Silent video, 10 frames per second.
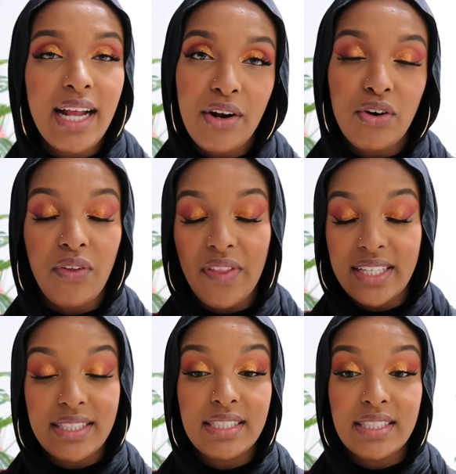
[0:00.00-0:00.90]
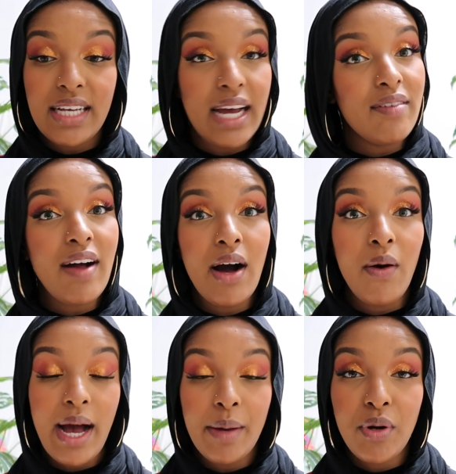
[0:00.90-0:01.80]
I don't know, that's kind of
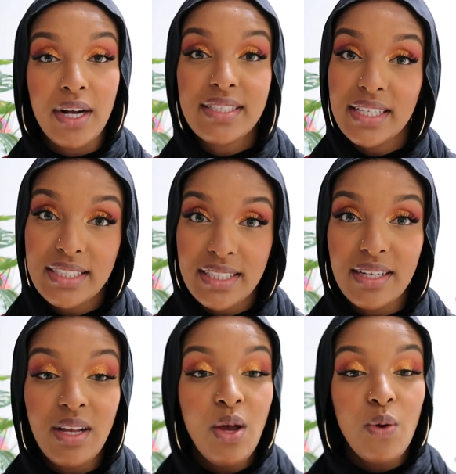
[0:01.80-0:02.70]
how I processed it,